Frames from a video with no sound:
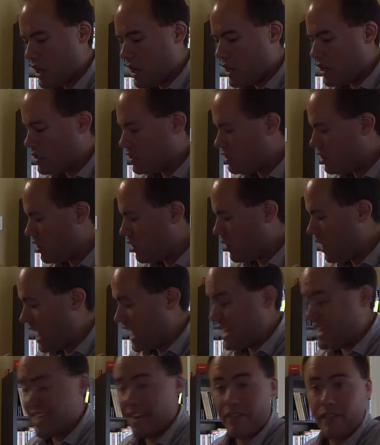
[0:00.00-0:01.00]
So
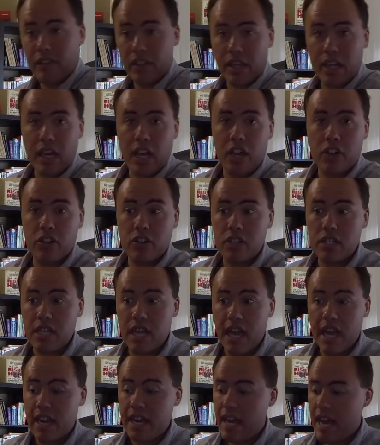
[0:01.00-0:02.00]
I definitely
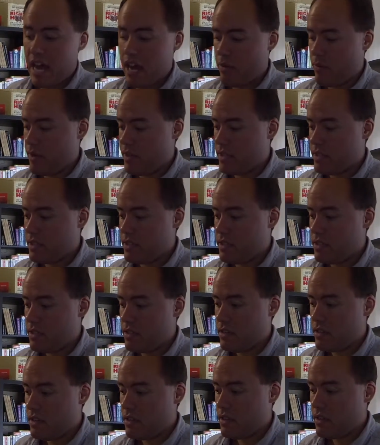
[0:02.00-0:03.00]
understand how it's
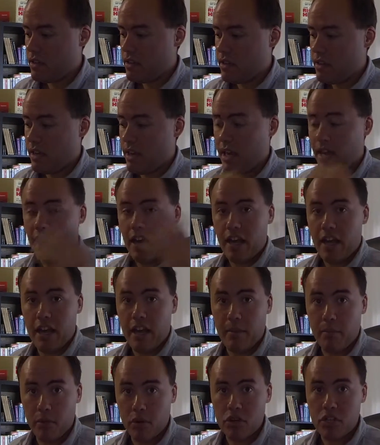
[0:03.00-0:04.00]
an
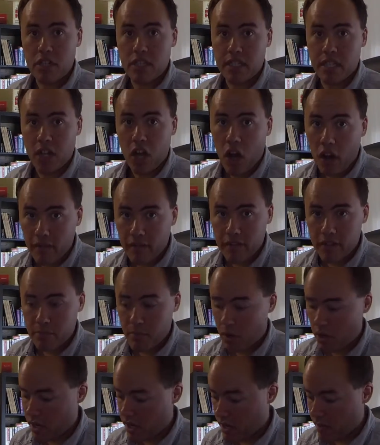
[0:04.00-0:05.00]
emergency office
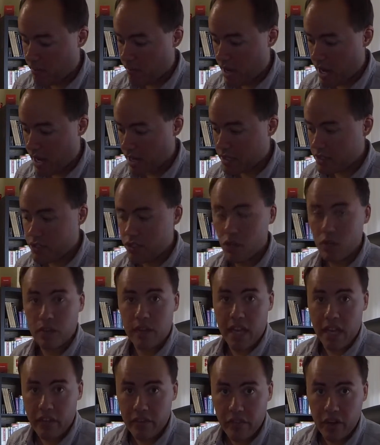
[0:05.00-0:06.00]
party in a box. So
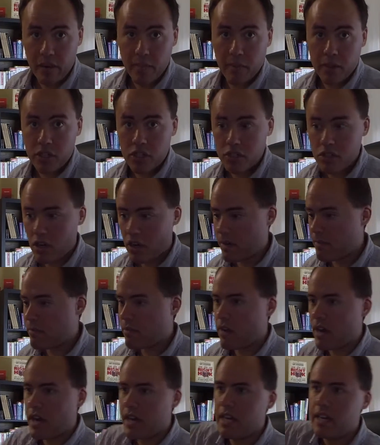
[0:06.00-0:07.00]
thank you very much, Startup
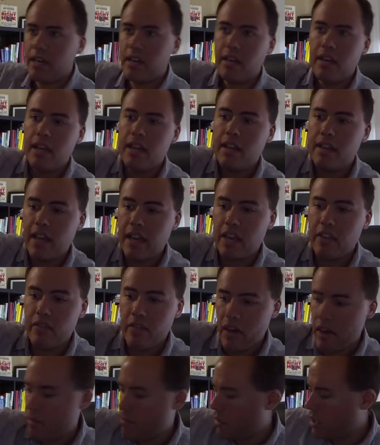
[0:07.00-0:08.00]
Grind. Thank you
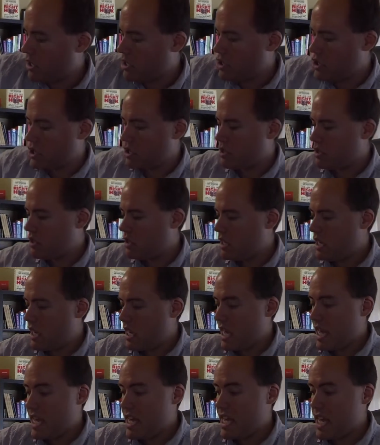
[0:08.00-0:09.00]
very much.
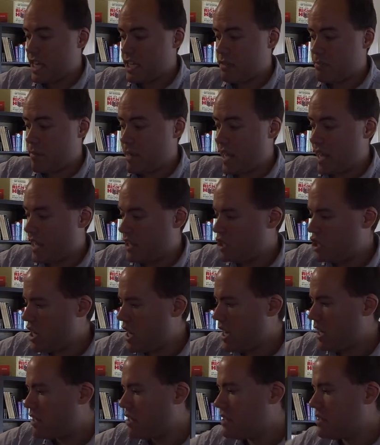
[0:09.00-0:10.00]
Yes,
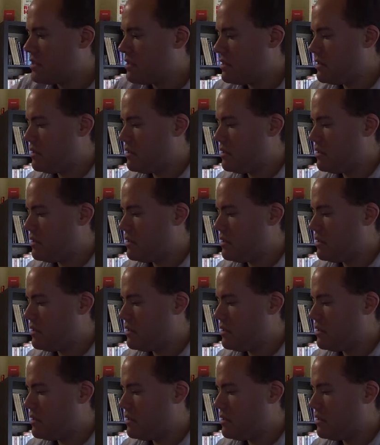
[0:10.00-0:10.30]
PHX.